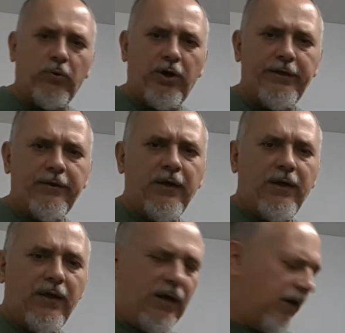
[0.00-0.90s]
one,
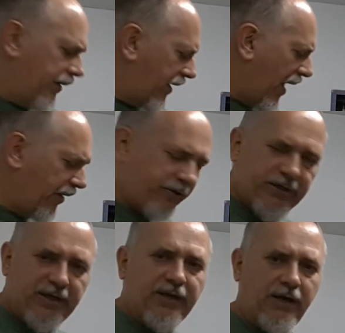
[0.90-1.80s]
got it
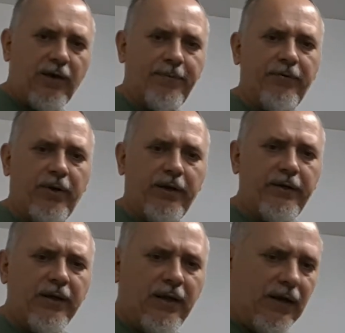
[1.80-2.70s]
to get it up and
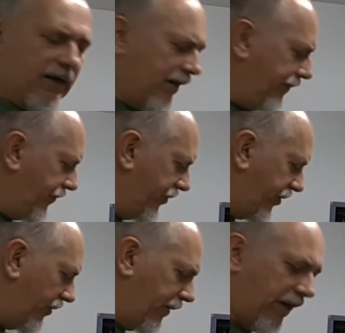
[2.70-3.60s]
running. The
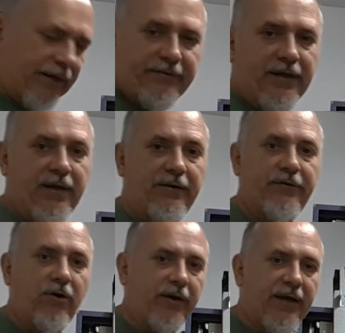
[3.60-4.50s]
gentleman, like I said, he's
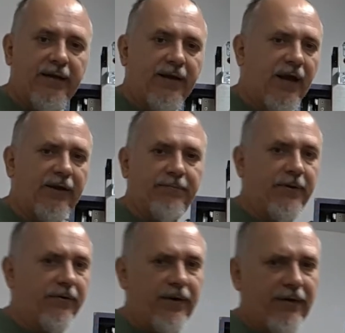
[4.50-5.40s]
an arcade guy. He's
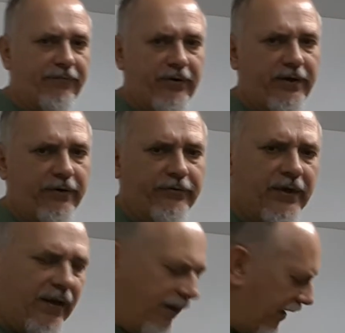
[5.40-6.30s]
been around for years.
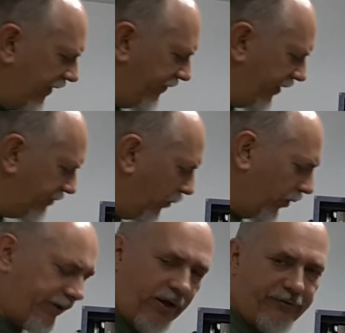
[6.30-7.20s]
And if this
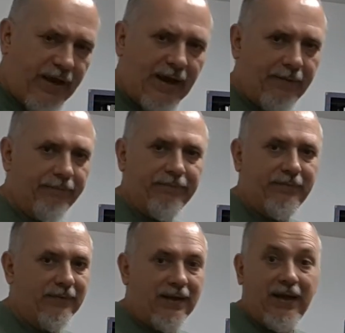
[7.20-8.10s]
board goes out,
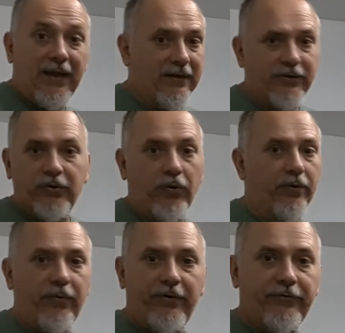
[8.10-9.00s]
he can just
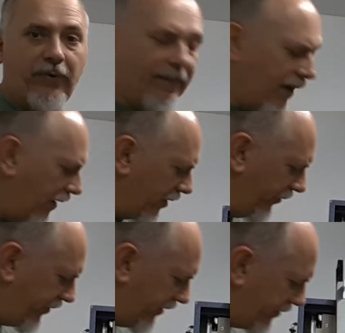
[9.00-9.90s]
order one to swap it out.
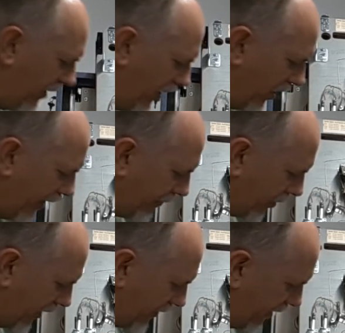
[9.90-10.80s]
Because it's
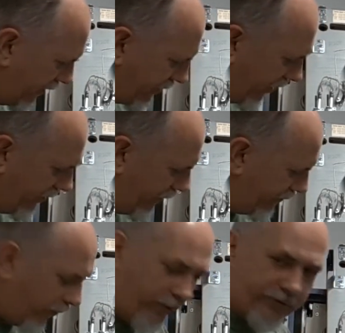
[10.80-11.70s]
unplug this, undo
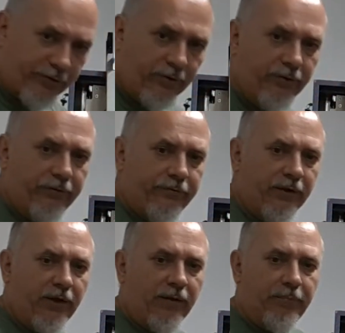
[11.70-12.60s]
4 screws,
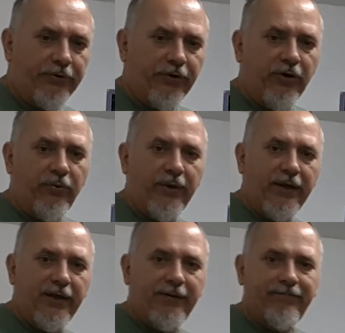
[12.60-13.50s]
put the new one
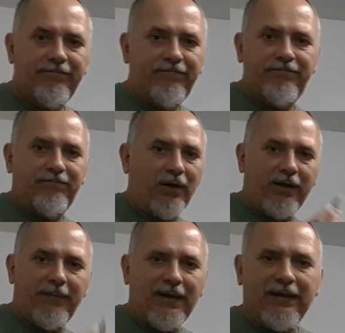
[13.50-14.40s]
in,
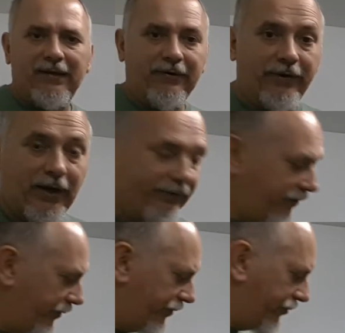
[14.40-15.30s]
plug it back in, you're done.
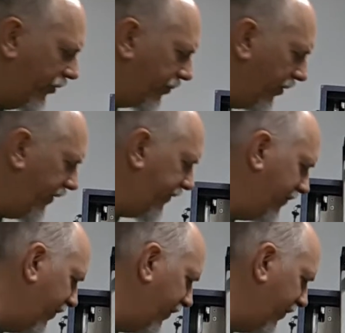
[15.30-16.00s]
So it's a super easy